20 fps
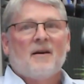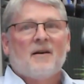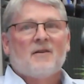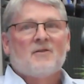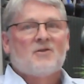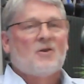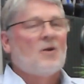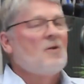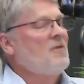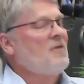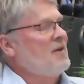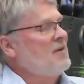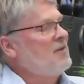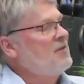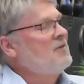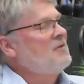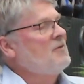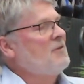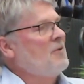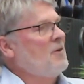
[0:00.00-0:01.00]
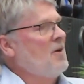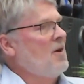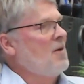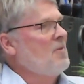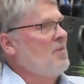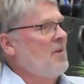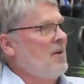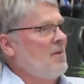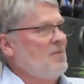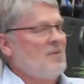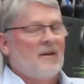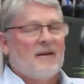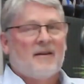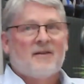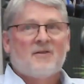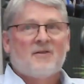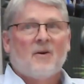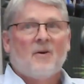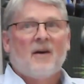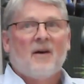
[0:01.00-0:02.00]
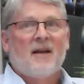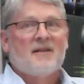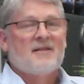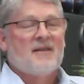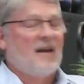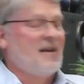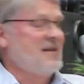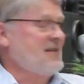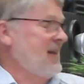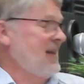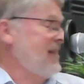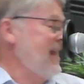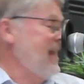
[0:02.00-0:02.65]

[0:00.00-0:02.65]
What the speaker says: service for our public. So as a